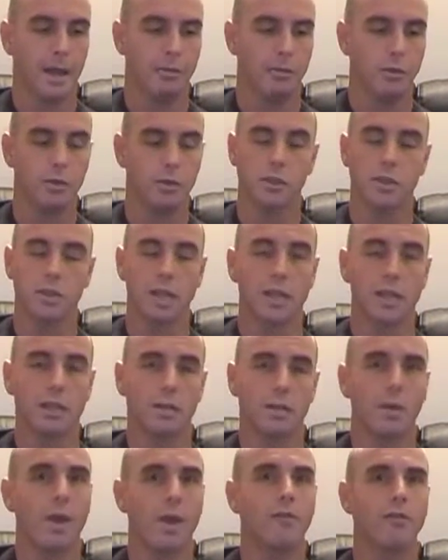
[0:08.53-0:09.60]
Uses actually
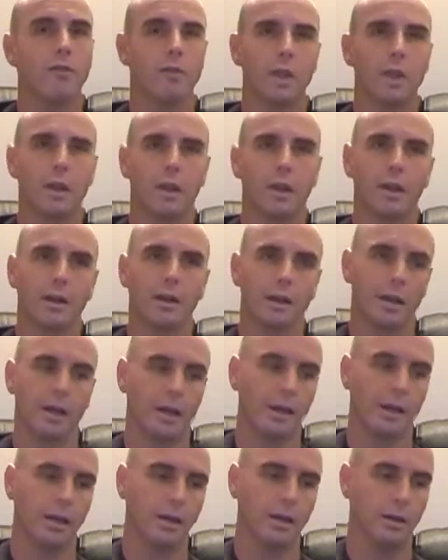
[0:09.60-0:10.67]
one finger
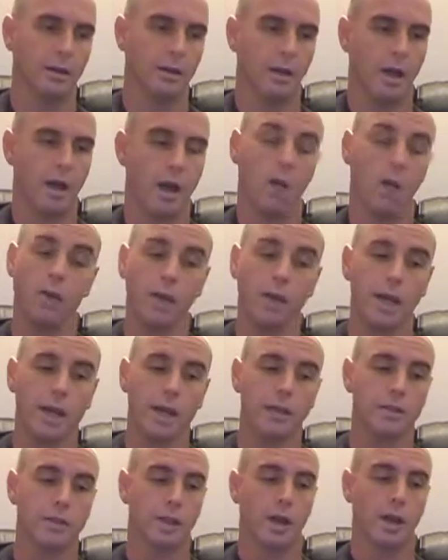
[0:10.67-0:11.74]
only at a
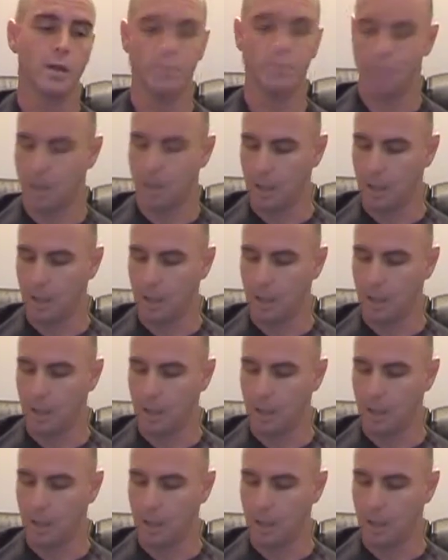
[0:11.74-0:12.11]
time.